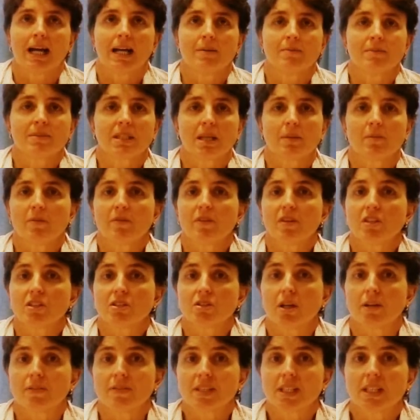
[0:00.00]
Some of the
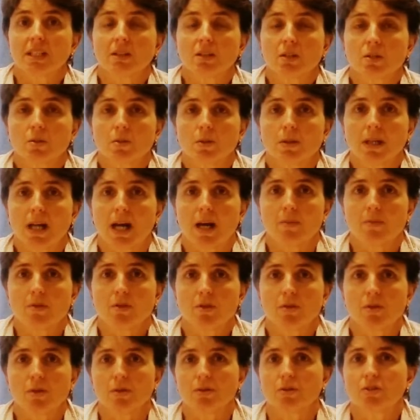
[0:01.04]
soft skills will come
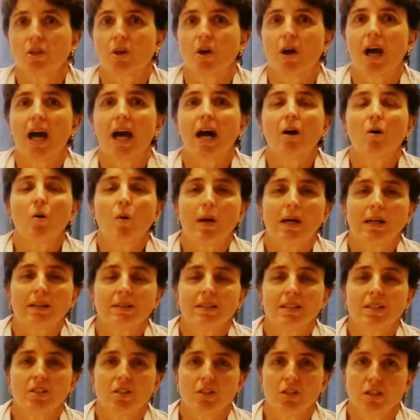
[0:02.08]
through. So how well
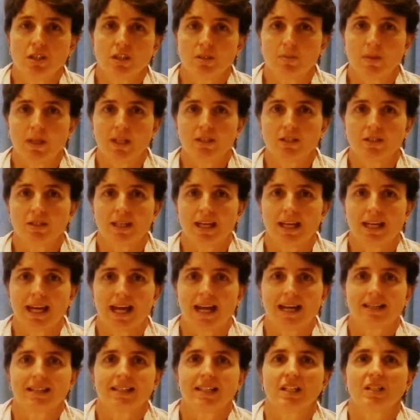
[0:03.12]
did you speak to that
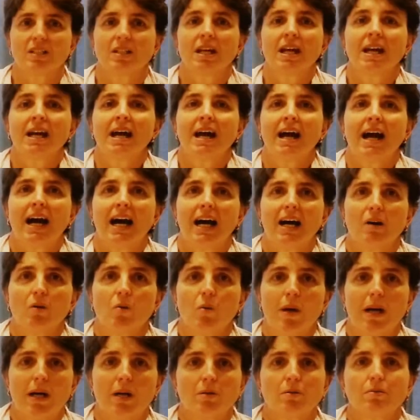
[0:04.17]
athlete? How
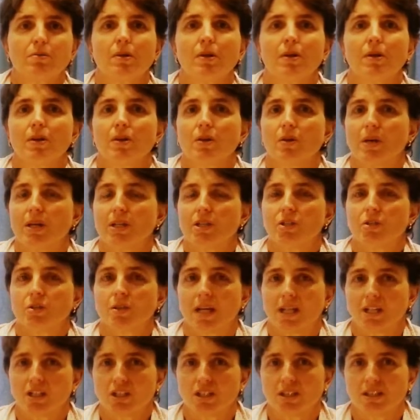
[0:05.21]
well were your
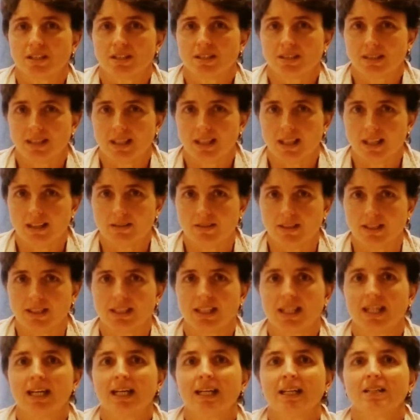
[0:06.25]
instructions delivered?
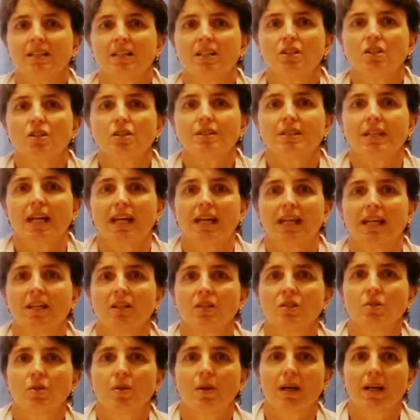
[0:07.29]
Did you take
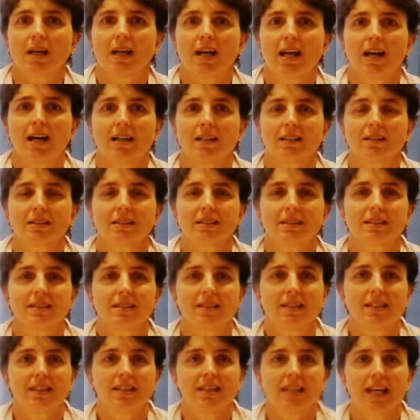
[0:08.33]
into account
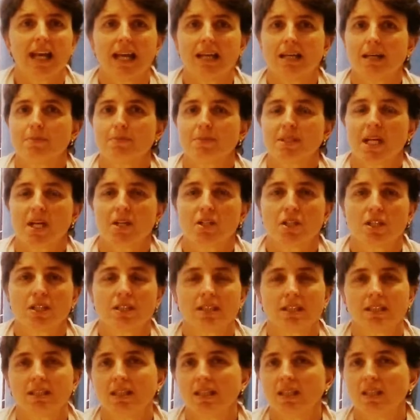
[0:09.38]
the adaptations
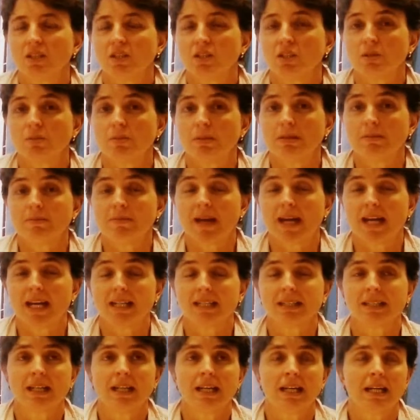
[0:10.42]
that needed to be
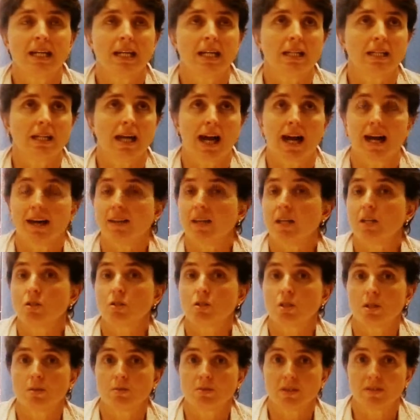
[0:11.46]
made, either in
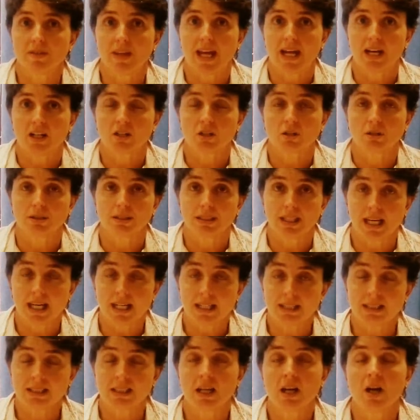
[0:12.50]
terms of the actual
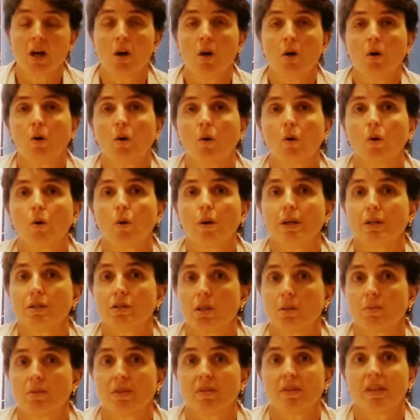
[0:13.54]
test or in
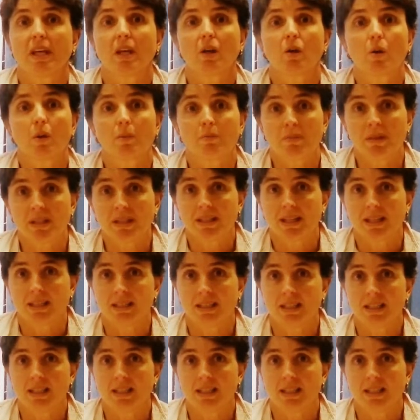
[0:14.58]
terms of the equipment that